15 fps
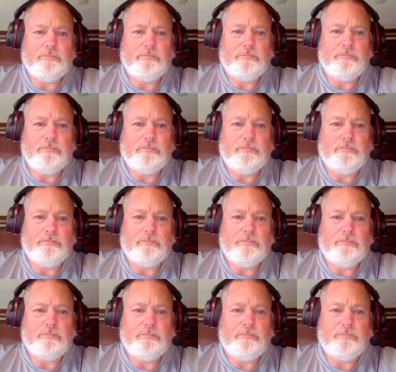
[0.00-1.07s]

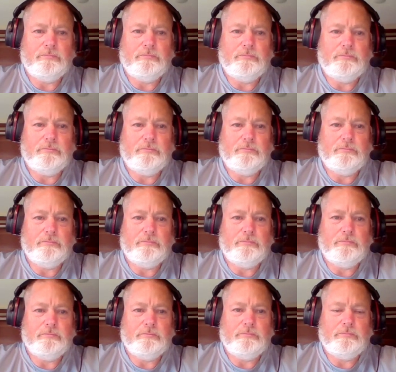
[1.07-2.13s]

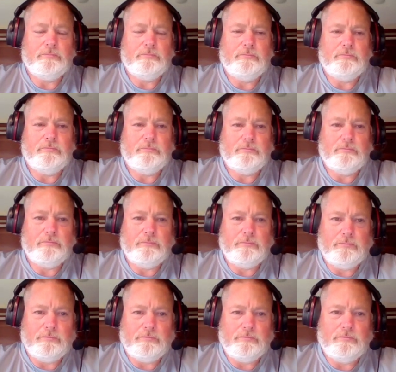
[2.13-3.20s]

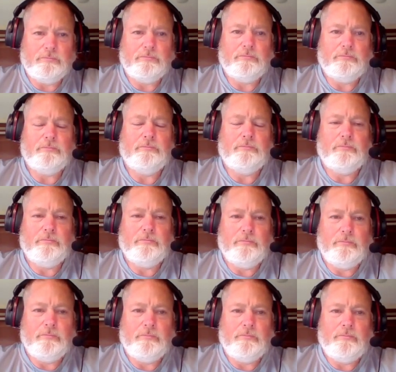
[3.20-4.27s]

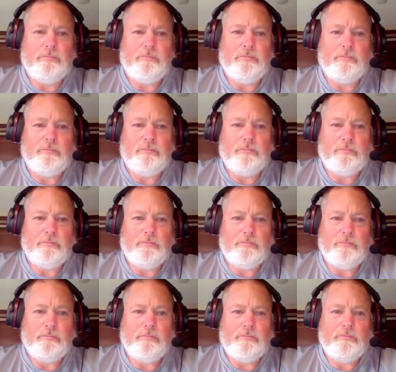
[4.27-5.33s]

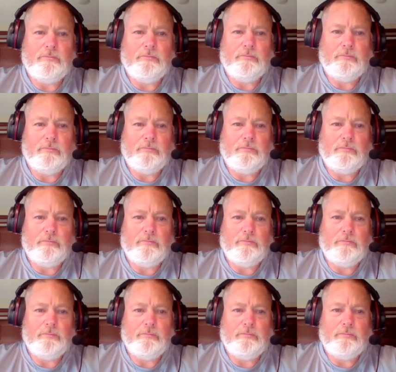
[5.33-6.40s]

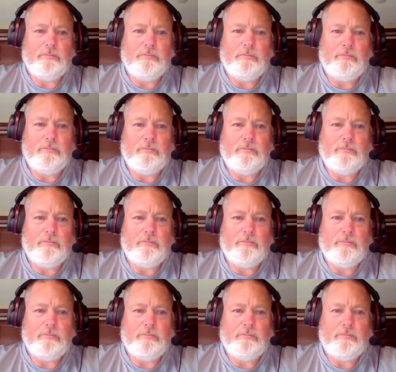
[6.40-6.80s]
[no speech]